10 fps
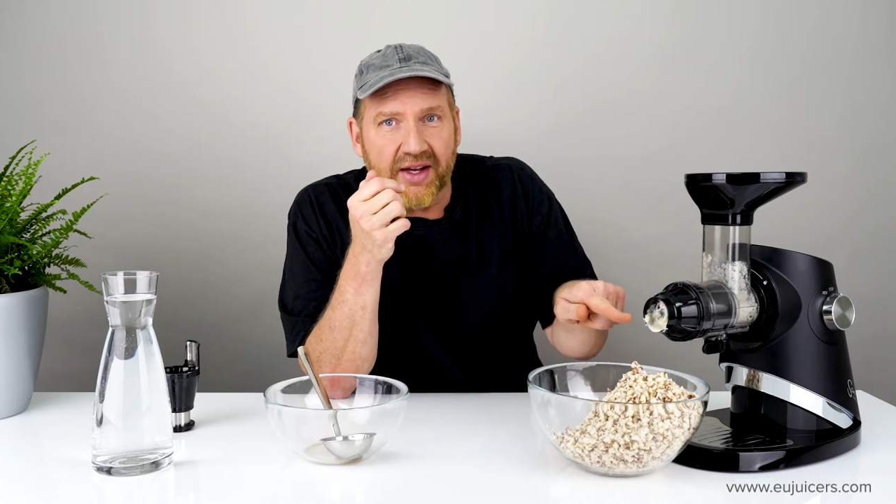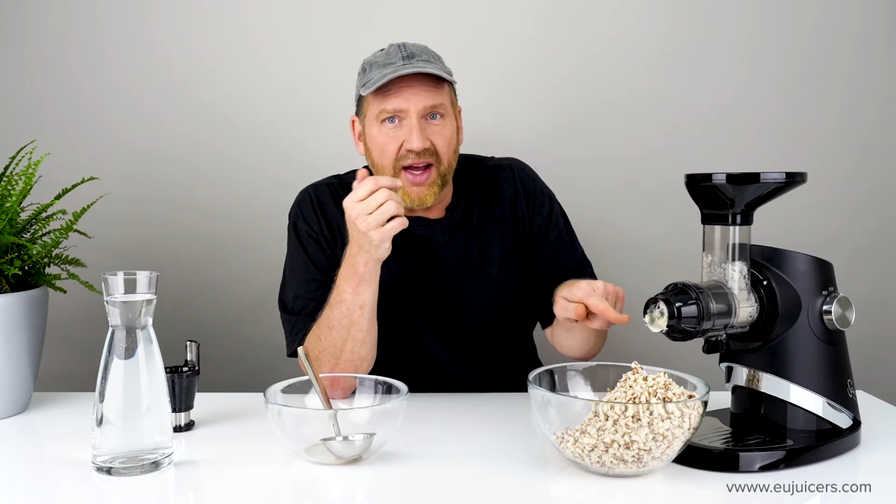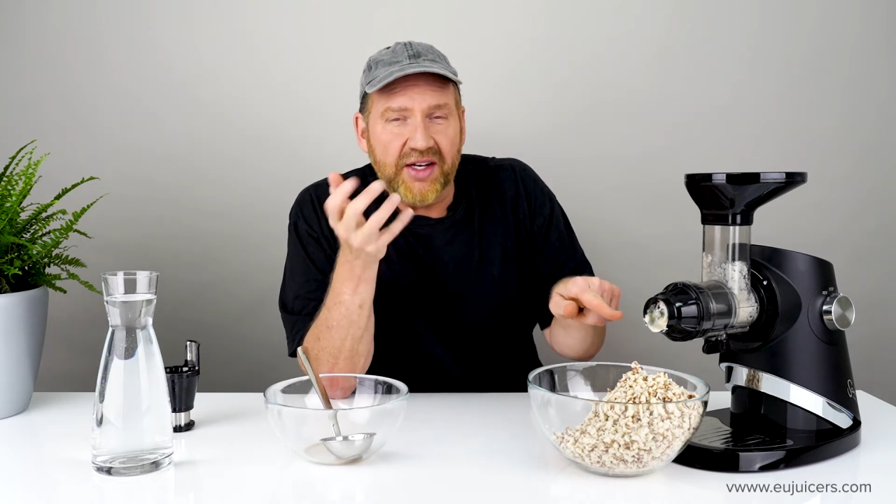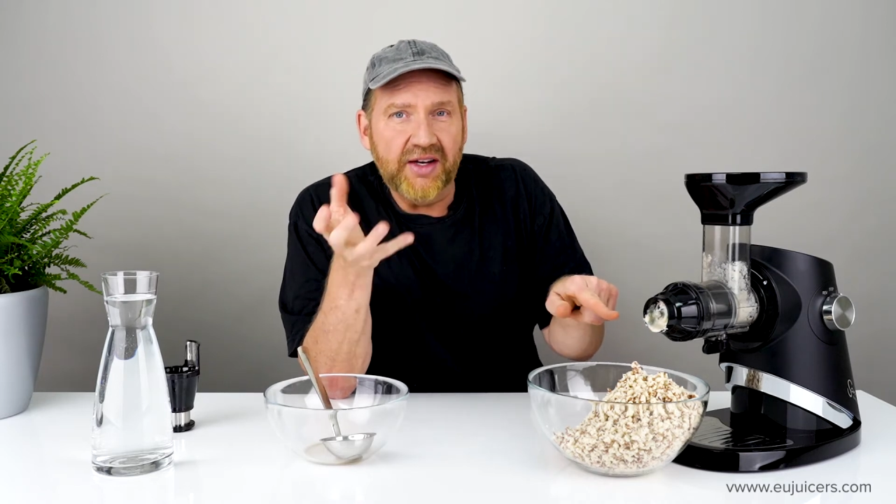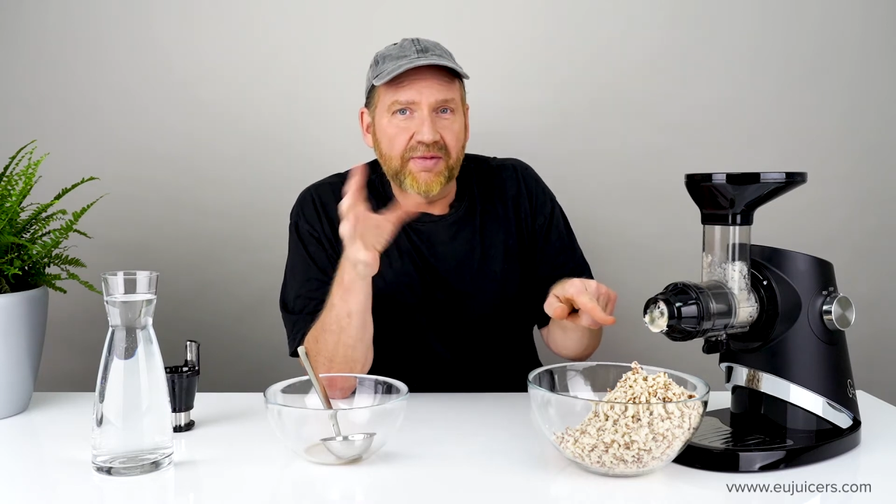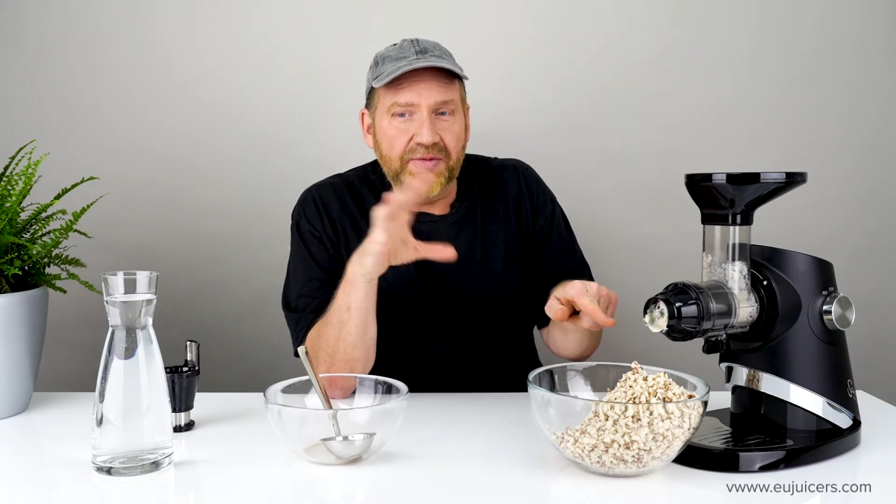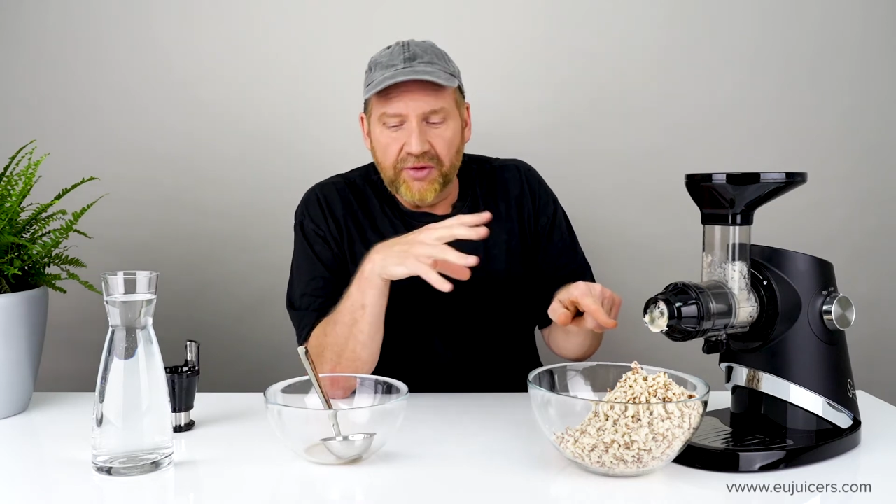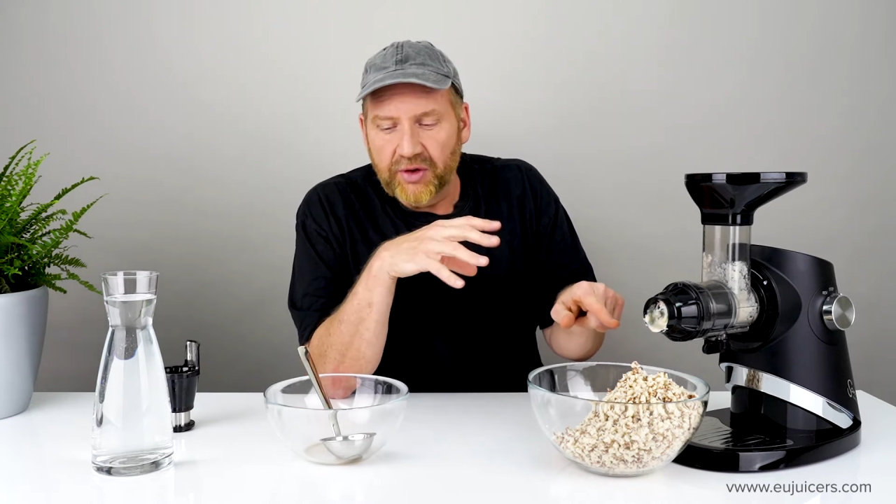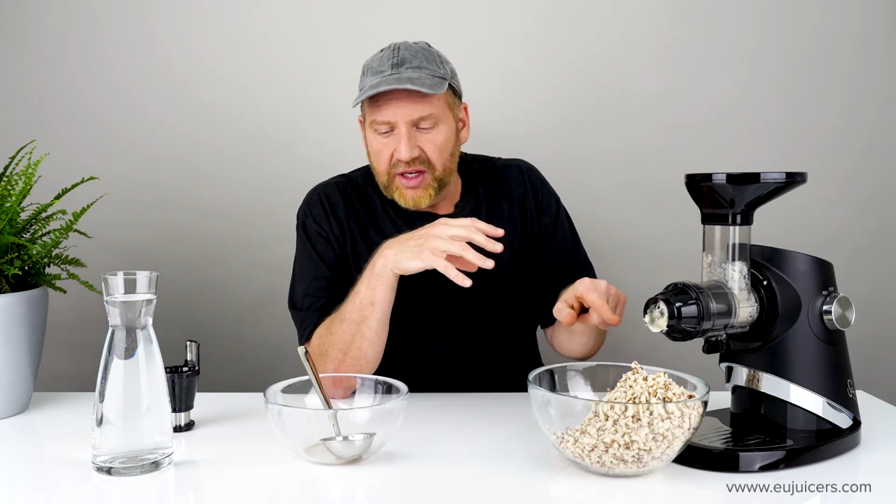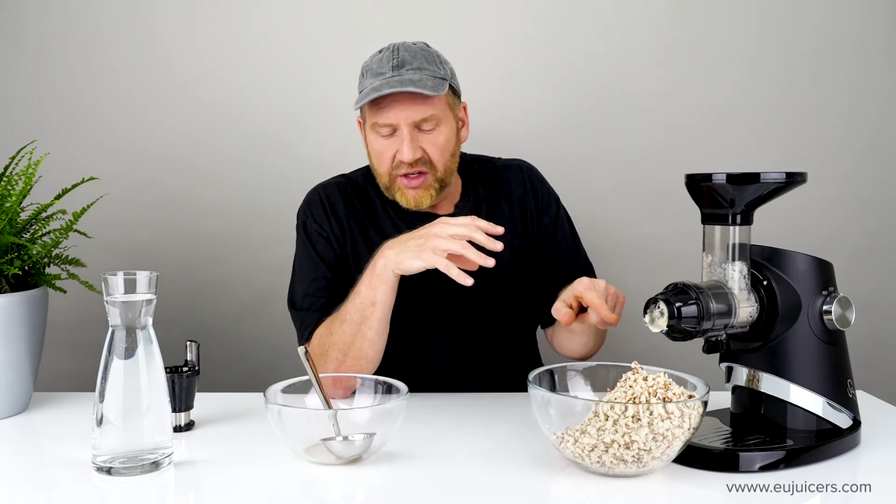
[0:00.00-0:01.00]
I didn't
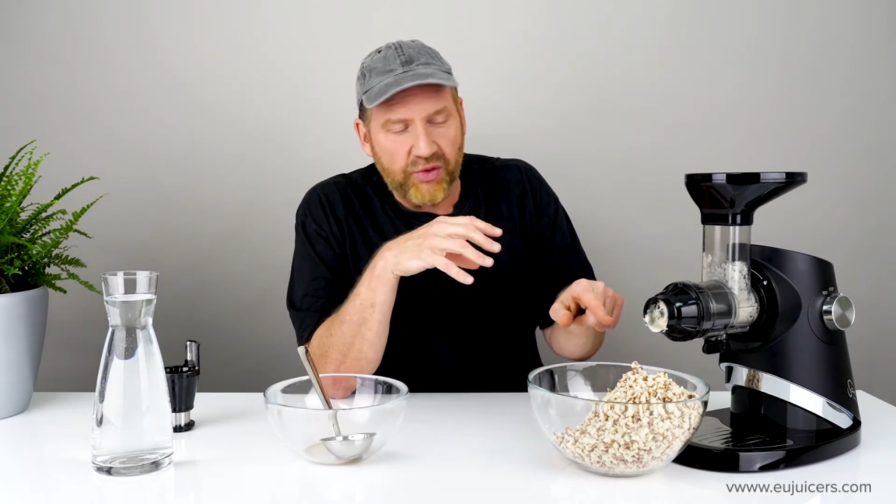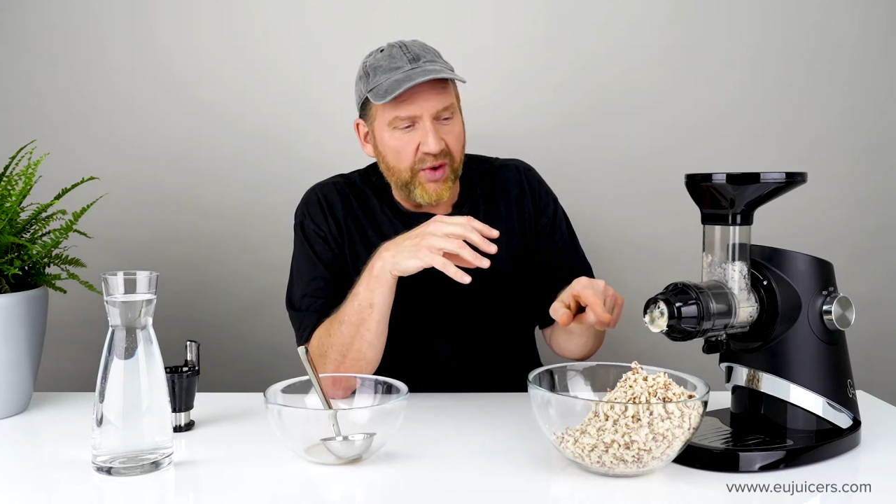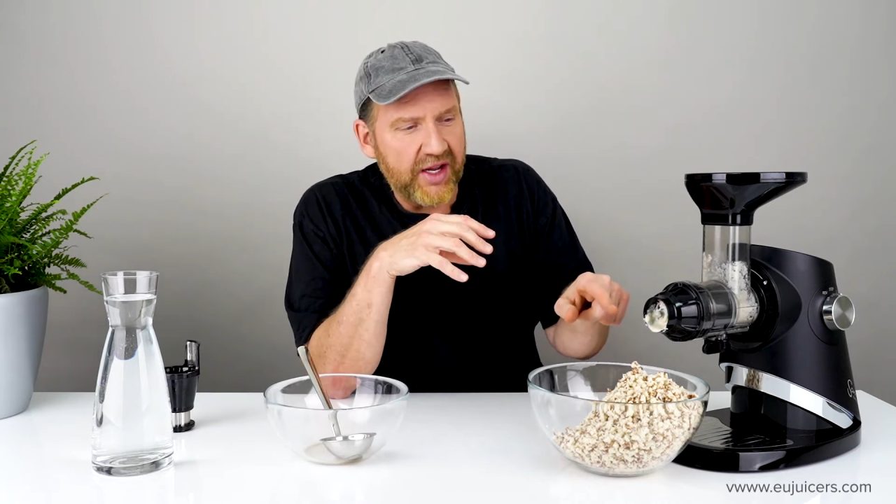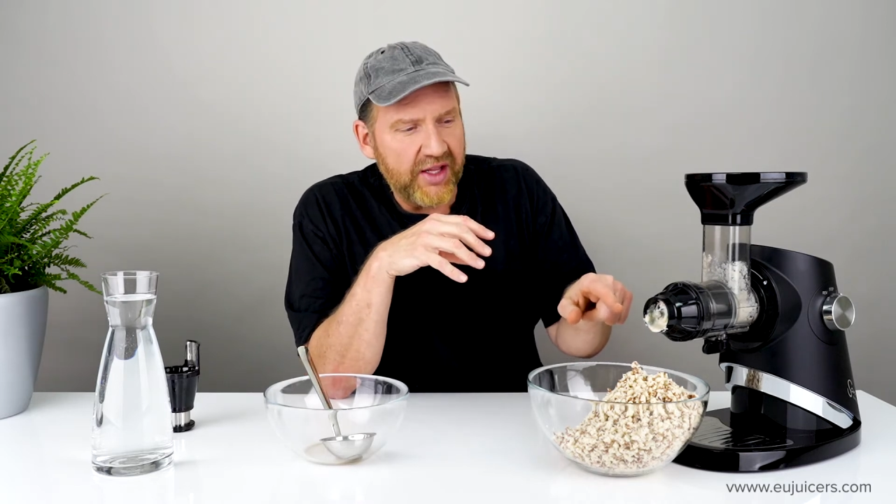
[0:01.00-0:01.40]
fully drain